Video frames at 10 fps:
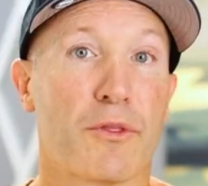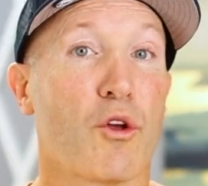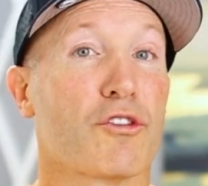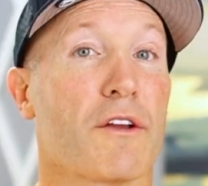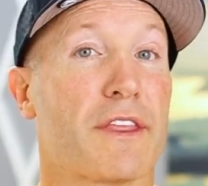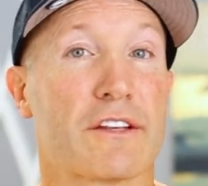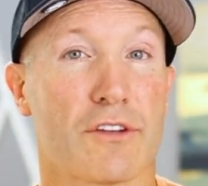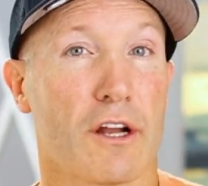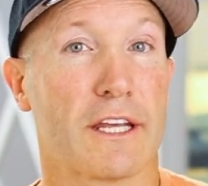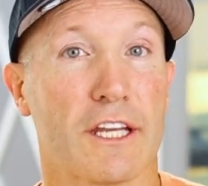but those aren't things
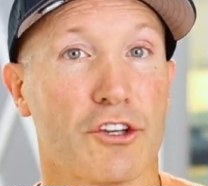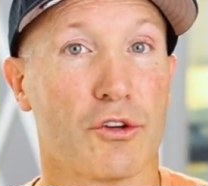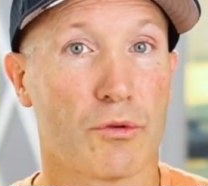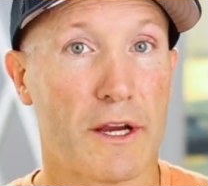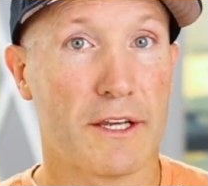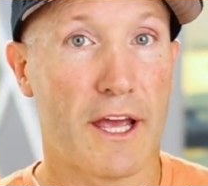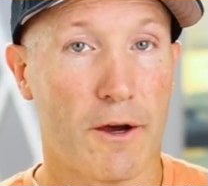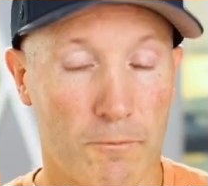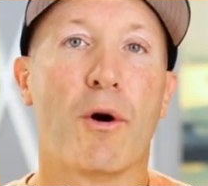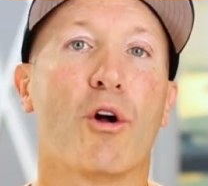that I'll get into right
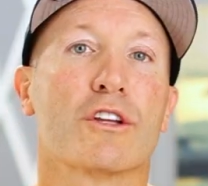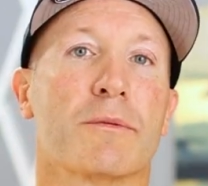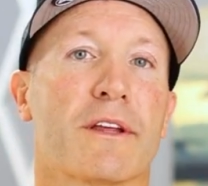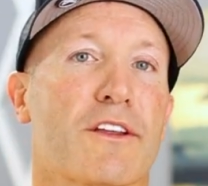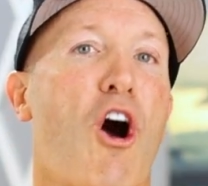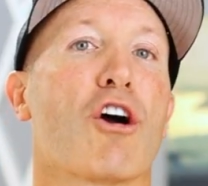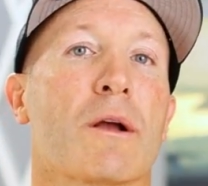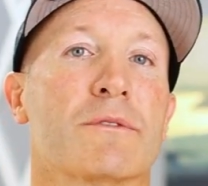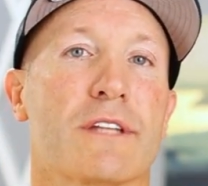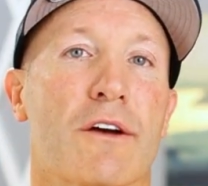now. But ultimately, it all
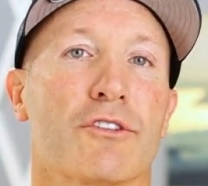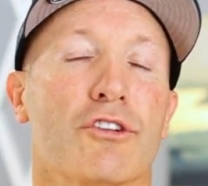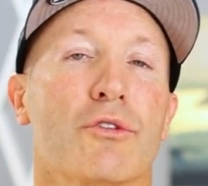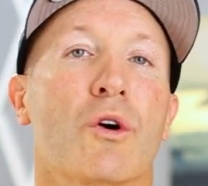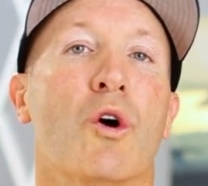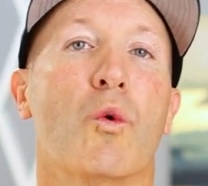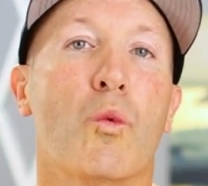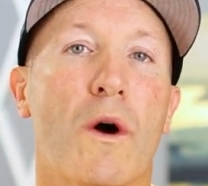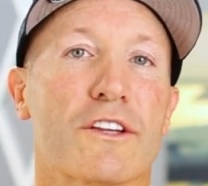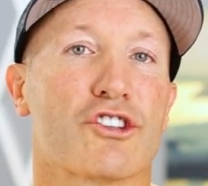comes down to
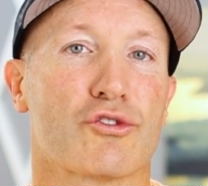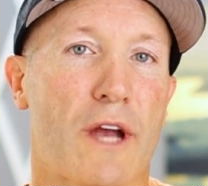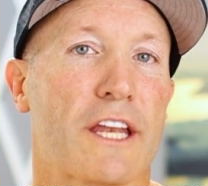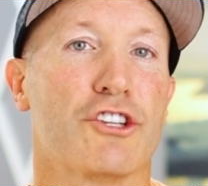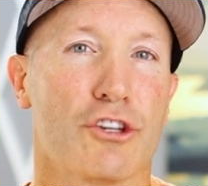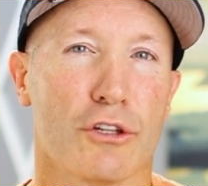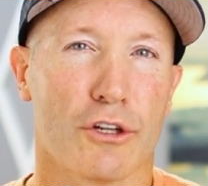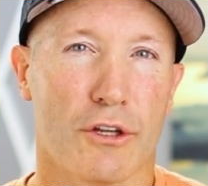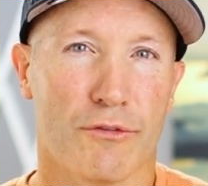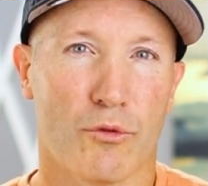what strategy you're
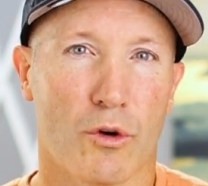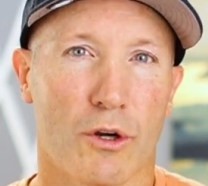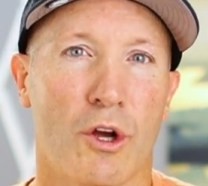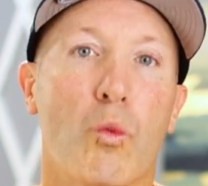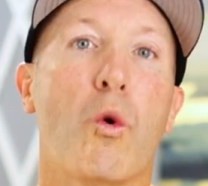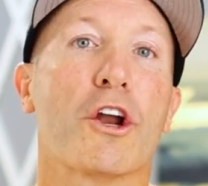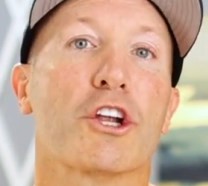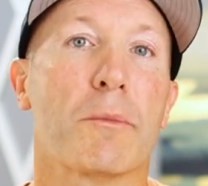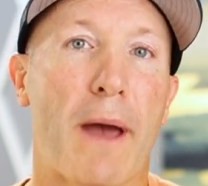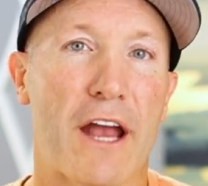looking for. What
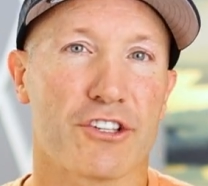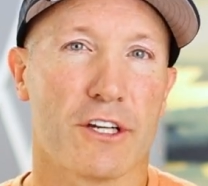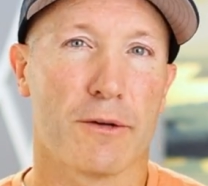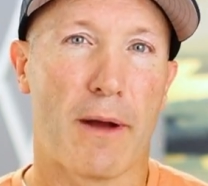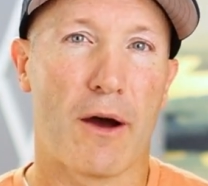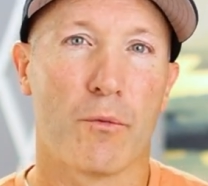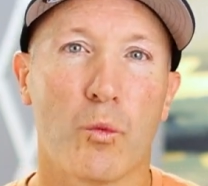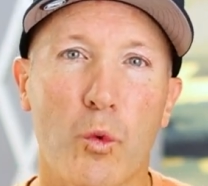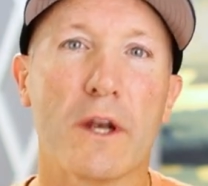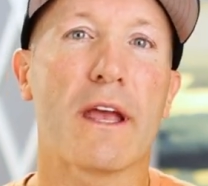are you passionate about?
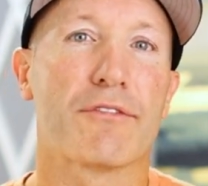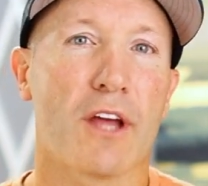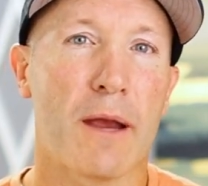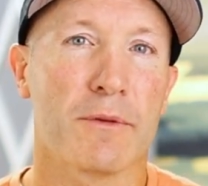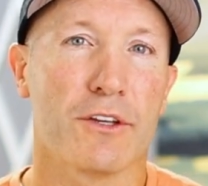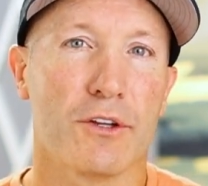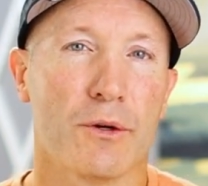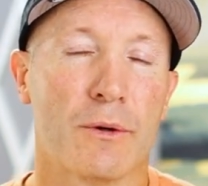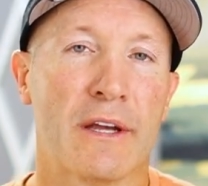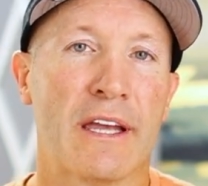What do you have time to
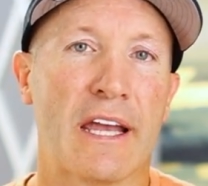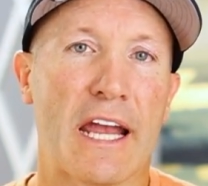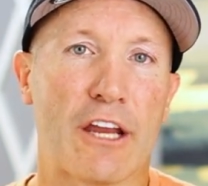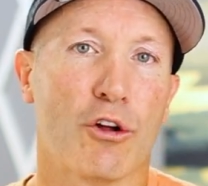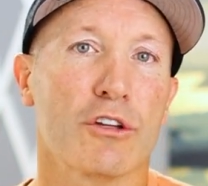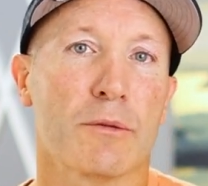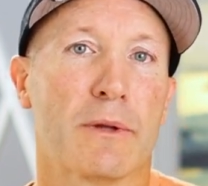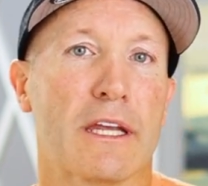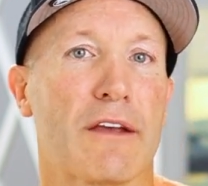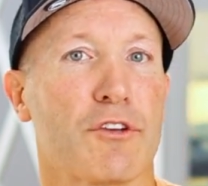do? And
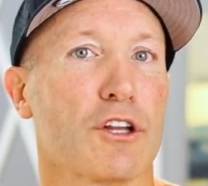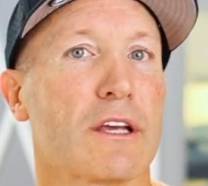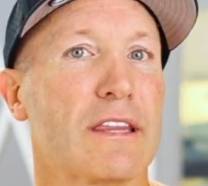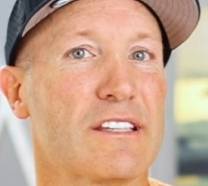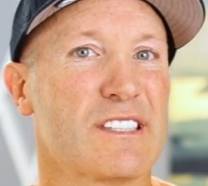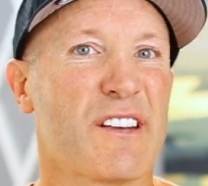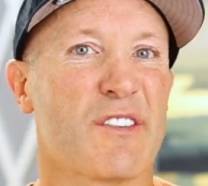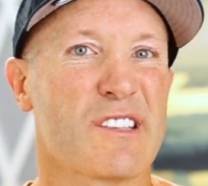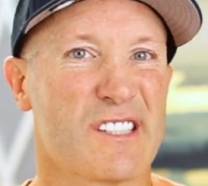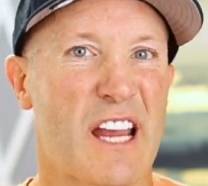ultimately, if you look at these
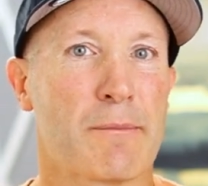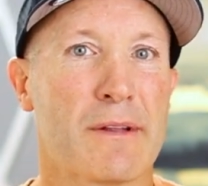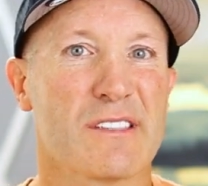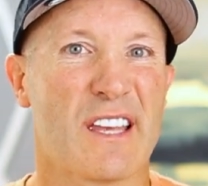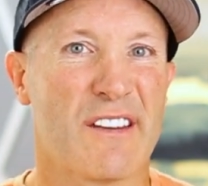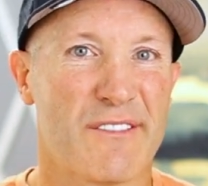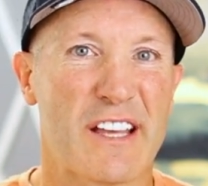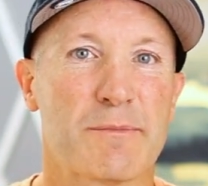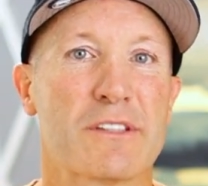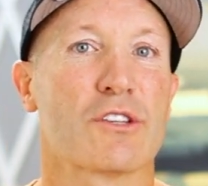different segments and
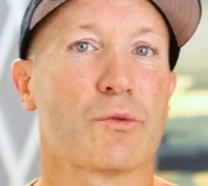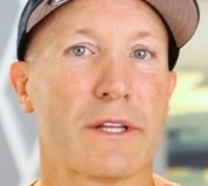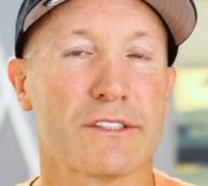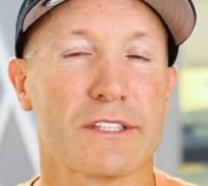investments in real